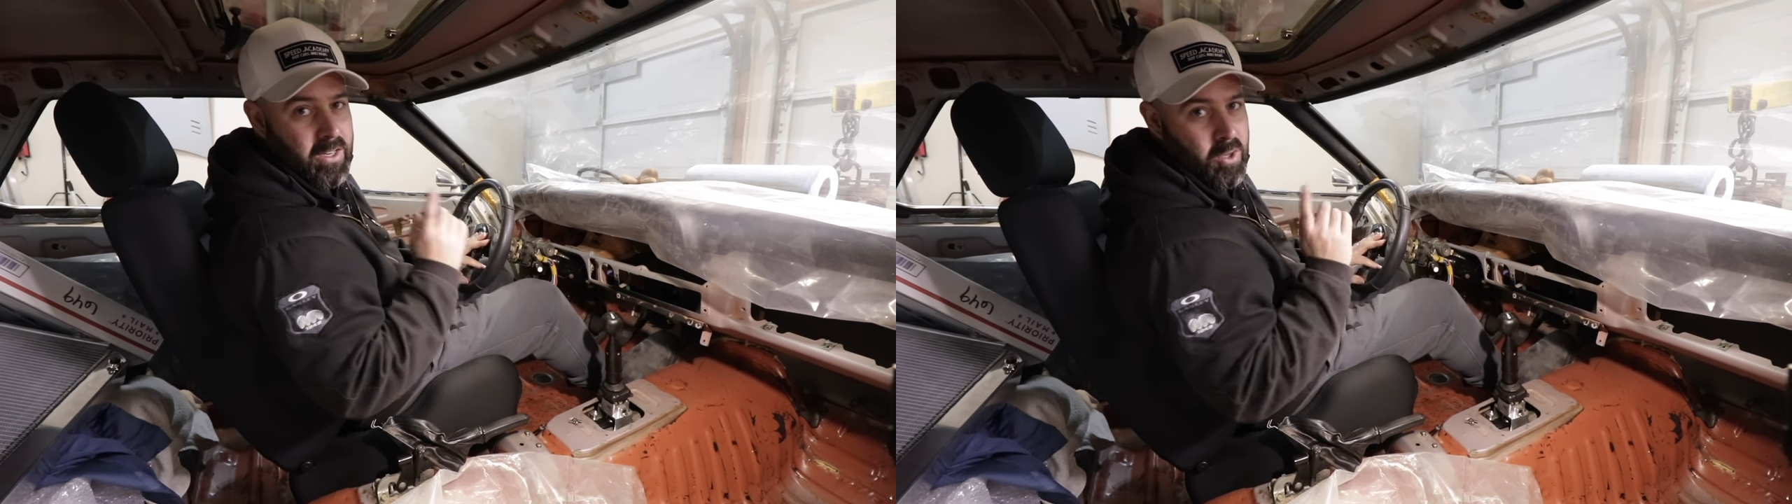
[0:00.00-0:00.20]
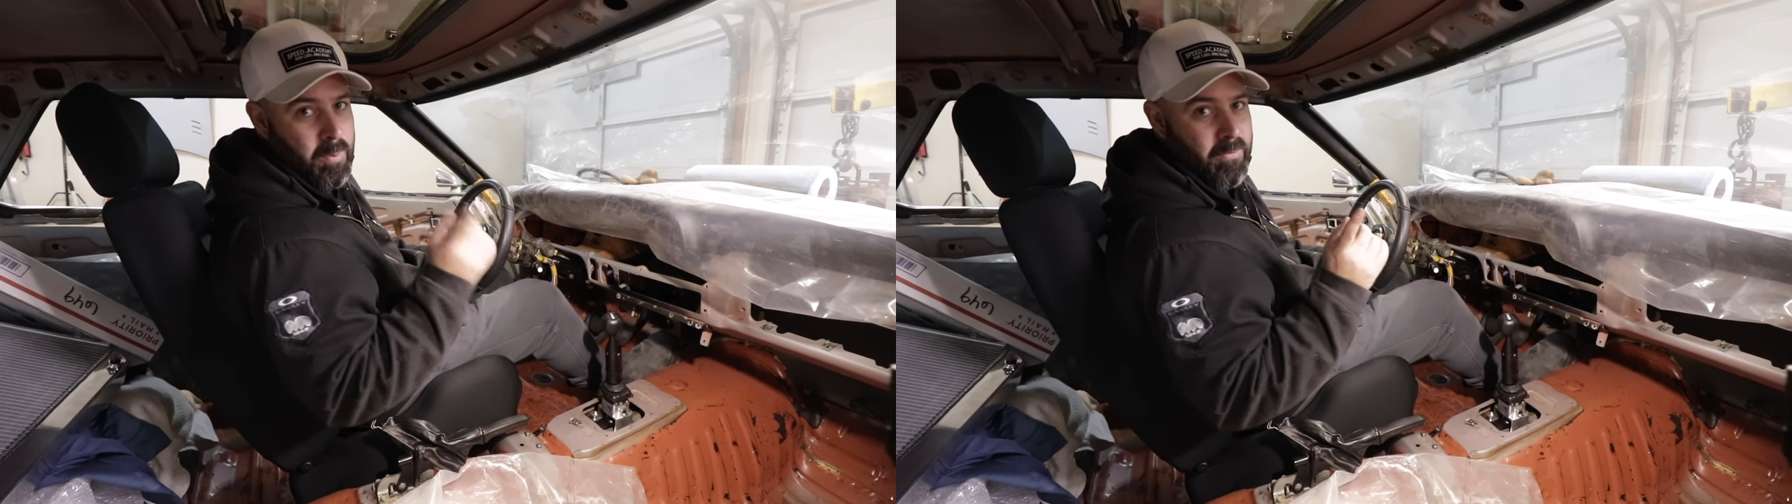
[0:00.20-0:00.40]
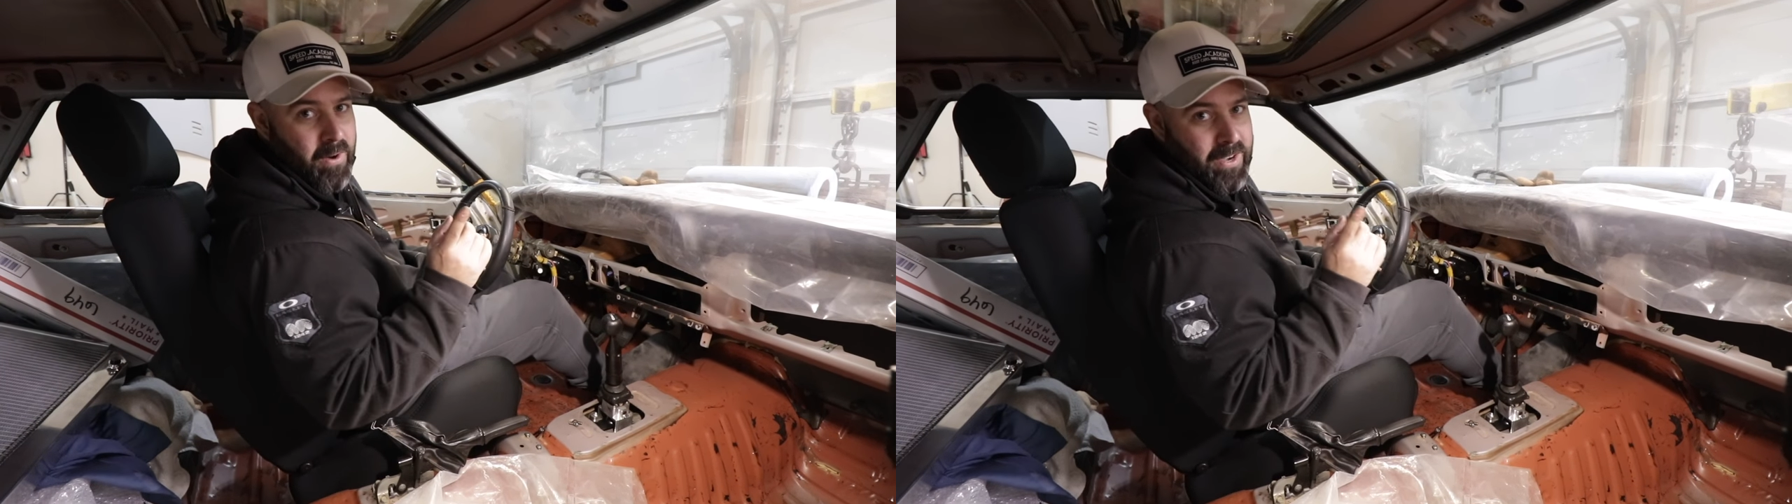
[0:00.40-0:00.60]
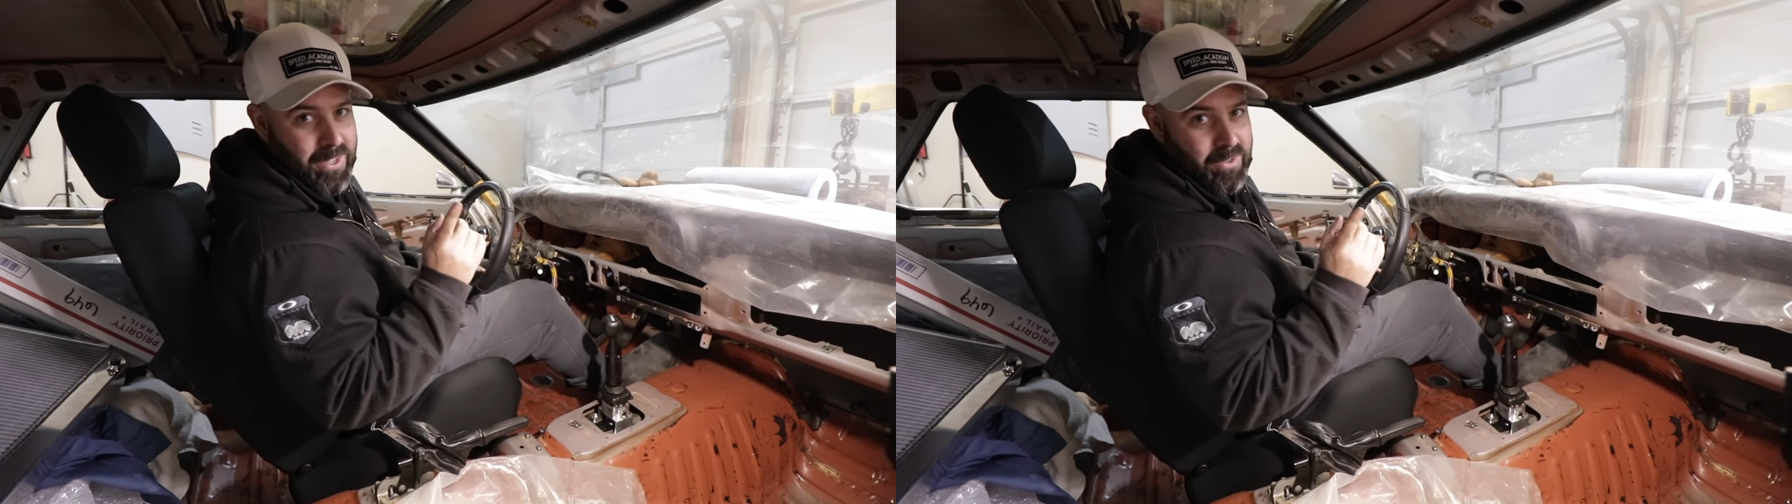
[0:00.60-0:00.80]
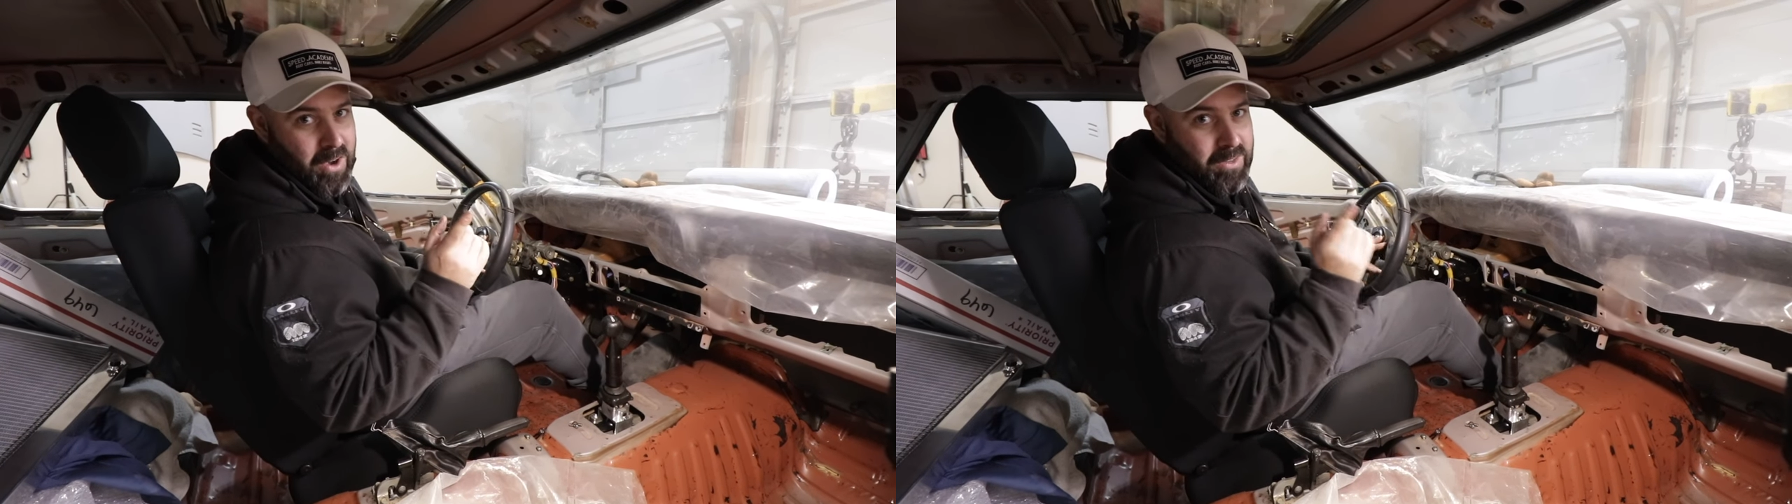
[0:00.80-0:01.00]
Don't be afraid to
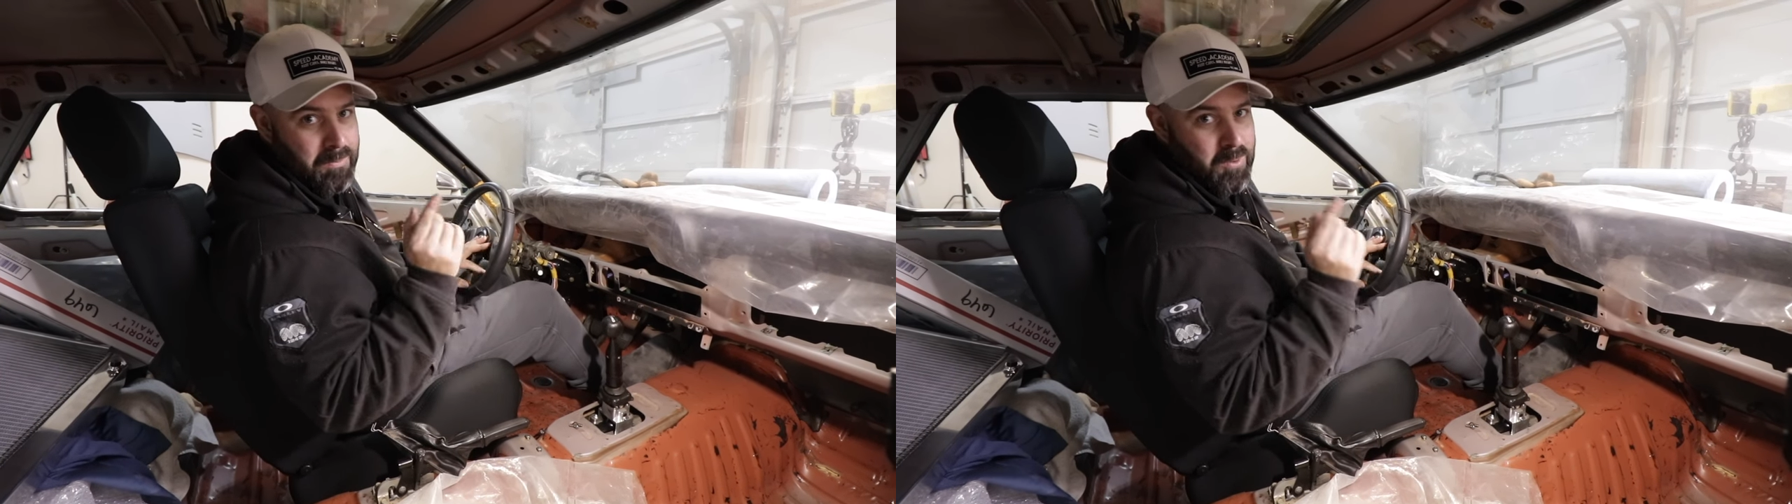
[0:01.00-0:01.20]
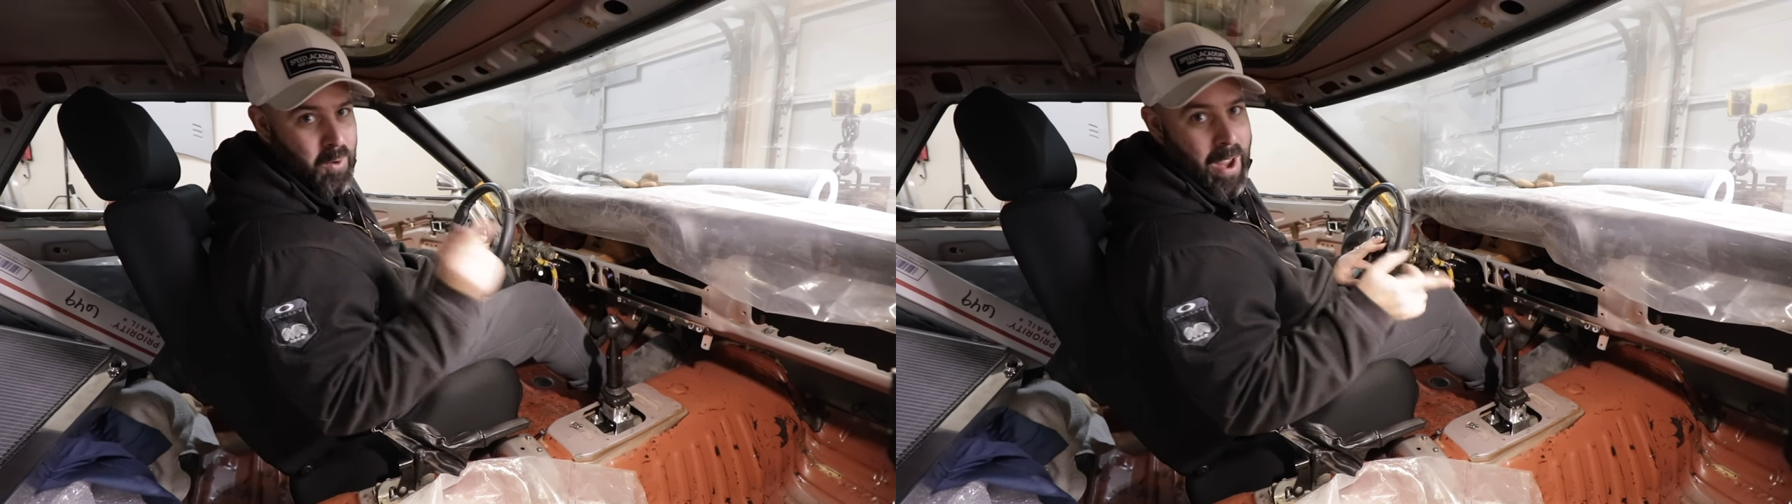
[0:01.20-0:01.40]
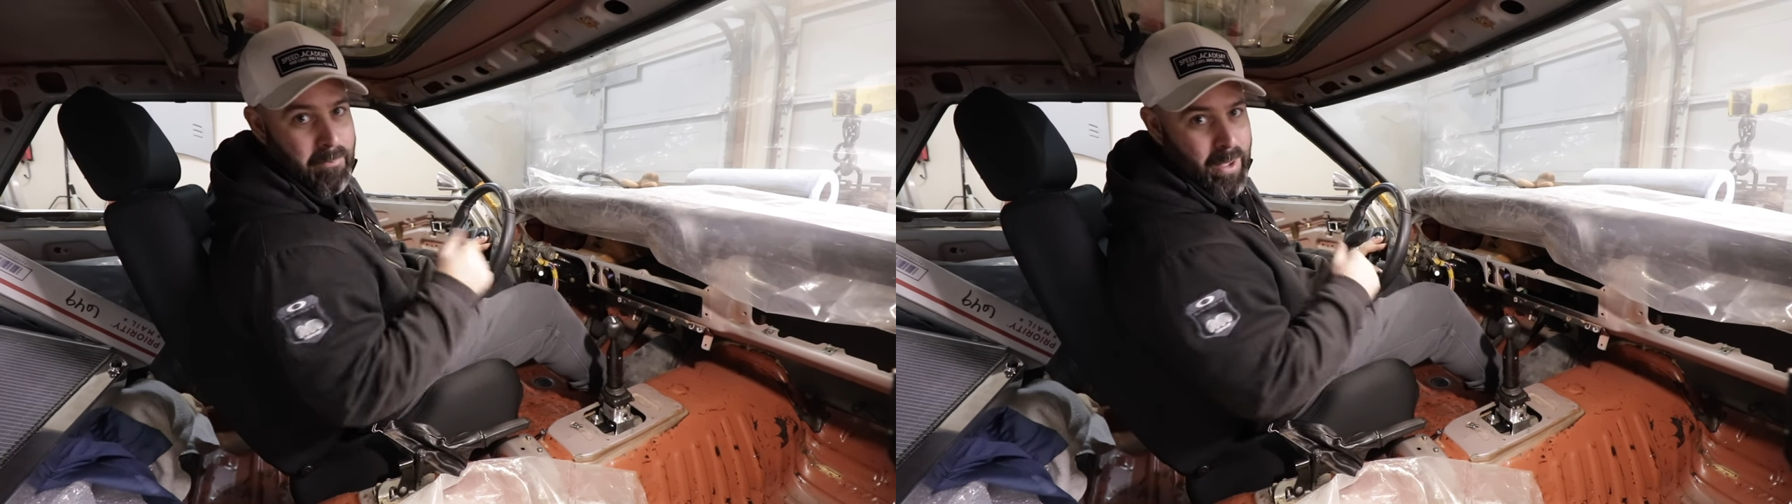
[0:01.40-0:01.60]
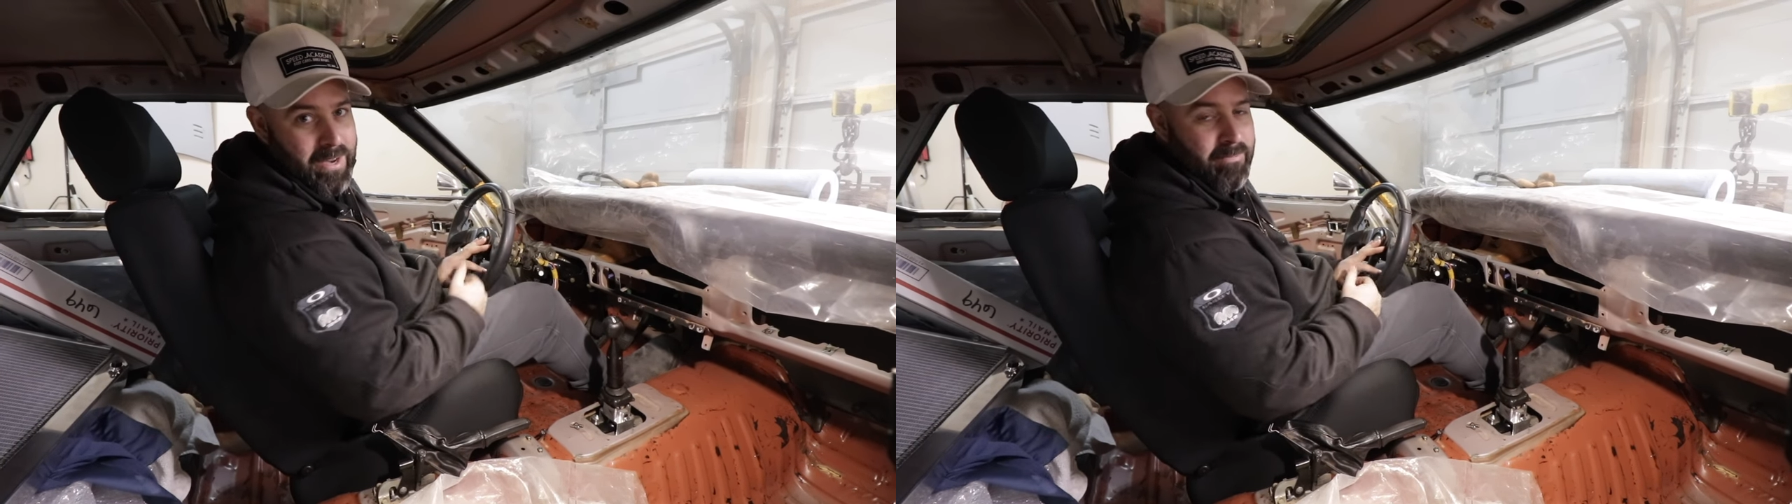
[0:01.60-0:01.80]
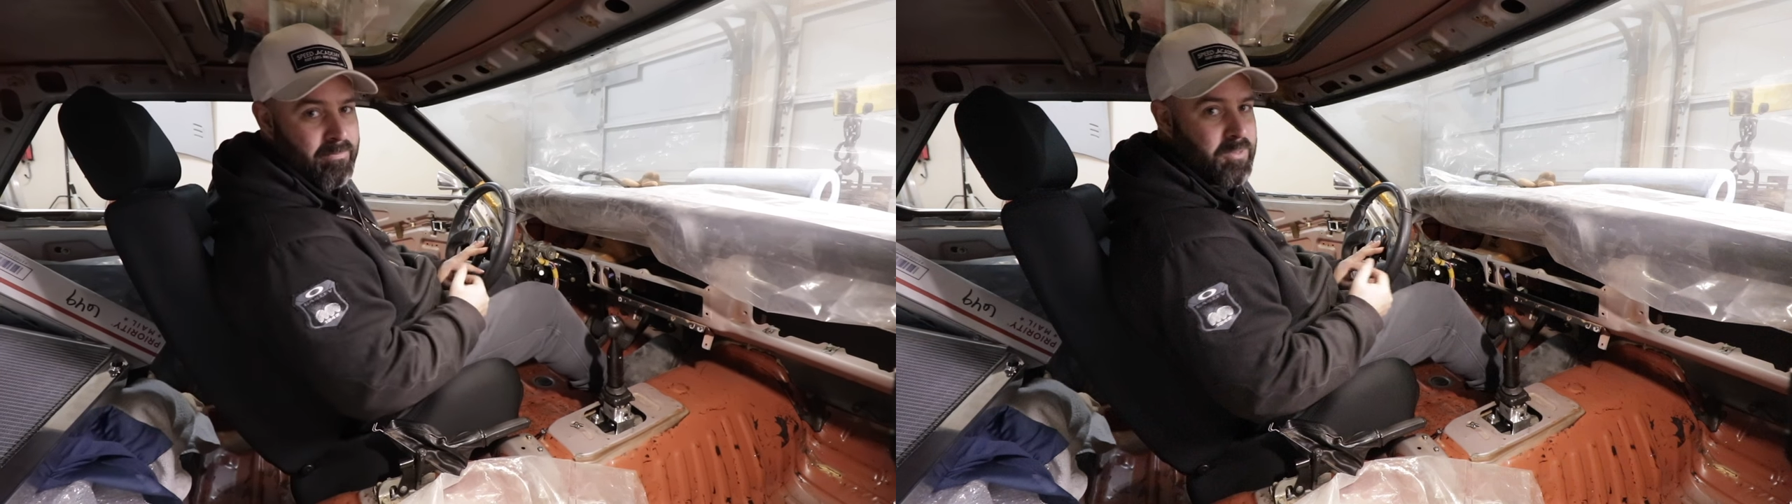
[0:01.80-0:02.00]
use our subscribe
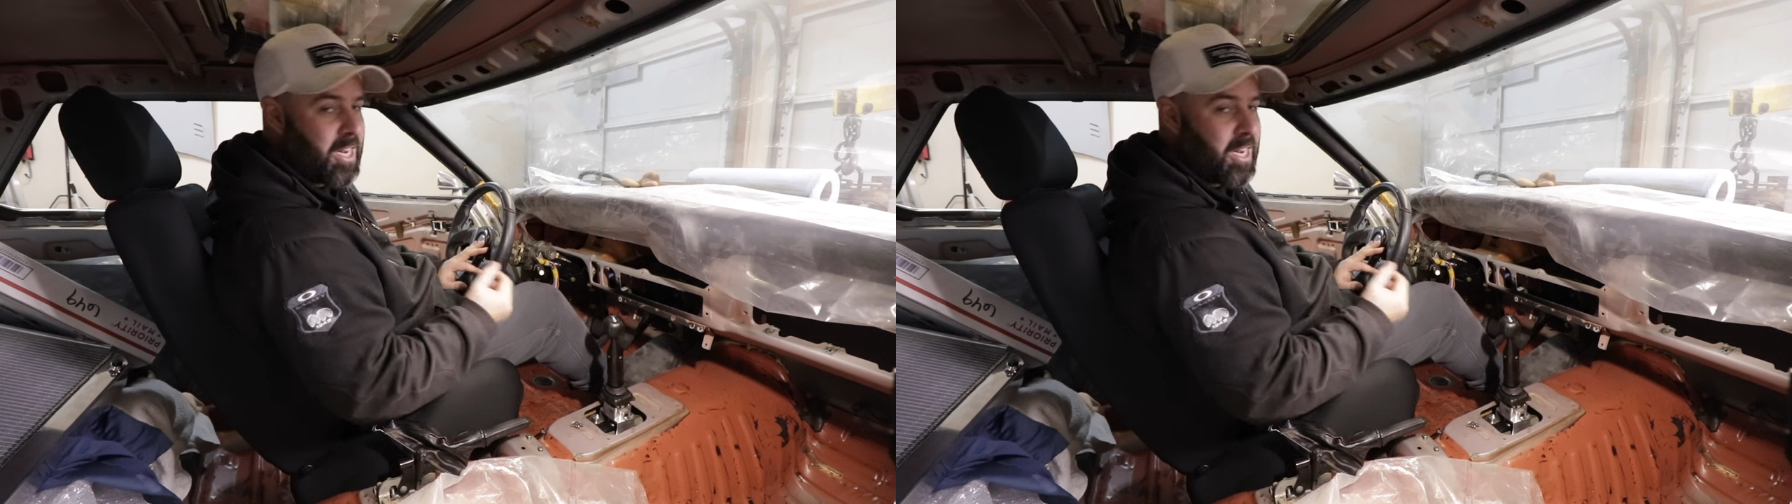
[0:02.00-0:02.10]
button.